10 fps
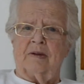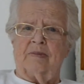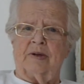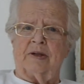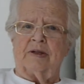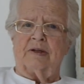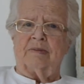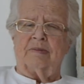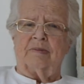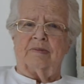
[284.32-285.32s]
But
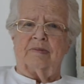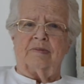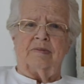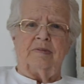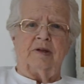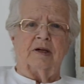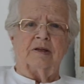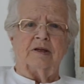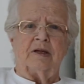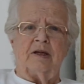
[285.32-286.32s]
not
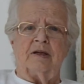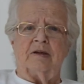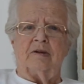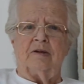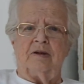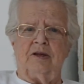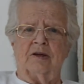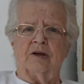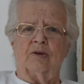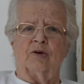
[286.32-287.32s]
the
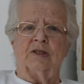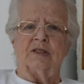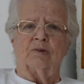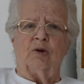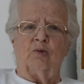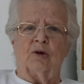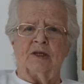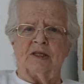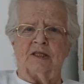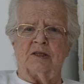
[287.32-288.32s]
younger ones that we
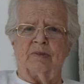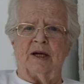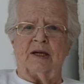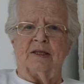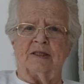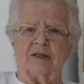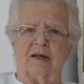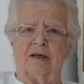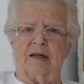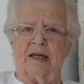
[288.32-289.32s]
wanted to make into
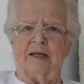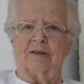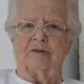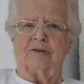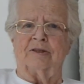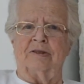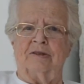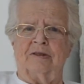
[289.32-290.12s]
Leos.